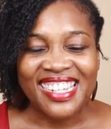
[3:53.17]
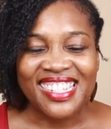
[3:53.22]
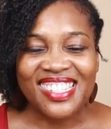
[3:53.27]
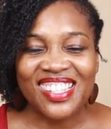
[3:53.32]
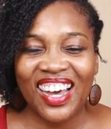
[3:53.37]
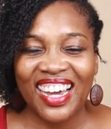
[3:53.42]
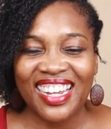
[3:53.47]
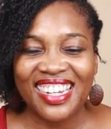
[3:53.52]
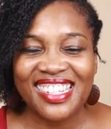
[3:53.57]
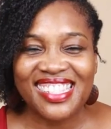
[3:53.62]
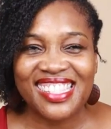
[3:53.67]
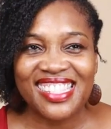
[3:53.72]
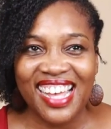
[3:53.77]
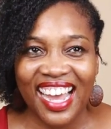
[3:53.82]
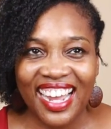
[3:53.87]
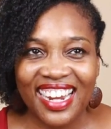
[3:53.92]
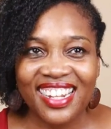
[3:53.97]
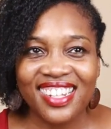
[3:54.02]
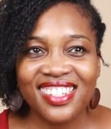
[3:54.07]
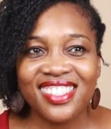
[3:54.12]
So I
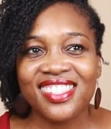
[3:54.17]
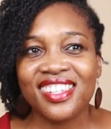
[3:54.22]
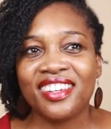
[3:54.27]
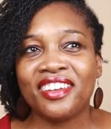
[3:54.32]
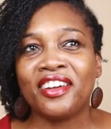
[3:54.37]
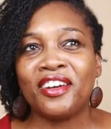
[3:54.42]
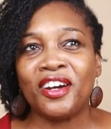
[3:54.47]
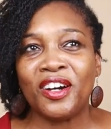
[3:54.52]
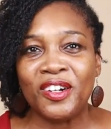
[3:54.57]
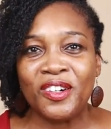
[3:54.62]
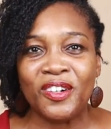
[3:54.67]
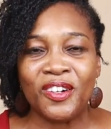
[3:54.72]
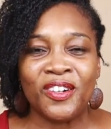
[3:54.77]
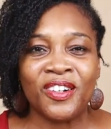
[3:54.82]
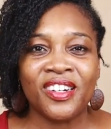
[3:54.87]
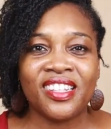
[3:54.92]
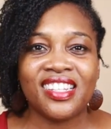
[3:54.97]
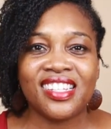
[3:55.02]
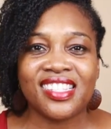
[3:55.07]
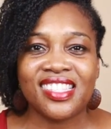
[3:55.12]
decided to go
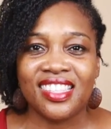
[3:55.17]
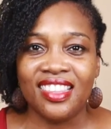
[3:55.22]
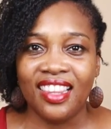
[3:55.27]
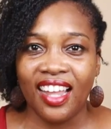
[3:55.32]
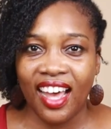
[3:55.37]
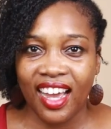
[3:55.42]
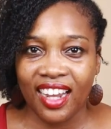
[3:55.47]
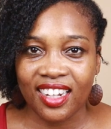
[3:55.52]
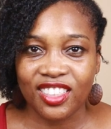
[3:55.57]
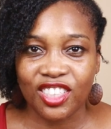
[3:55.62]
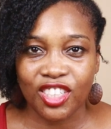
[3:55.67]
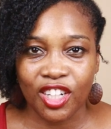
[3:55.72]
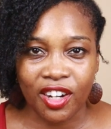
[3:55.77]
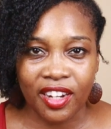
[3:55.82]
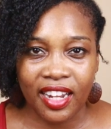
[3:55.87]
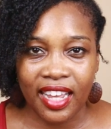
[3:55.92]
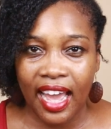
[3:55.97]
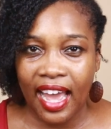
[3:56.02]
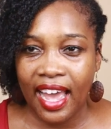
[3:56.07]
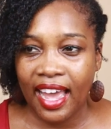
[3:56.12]
on this lock journey.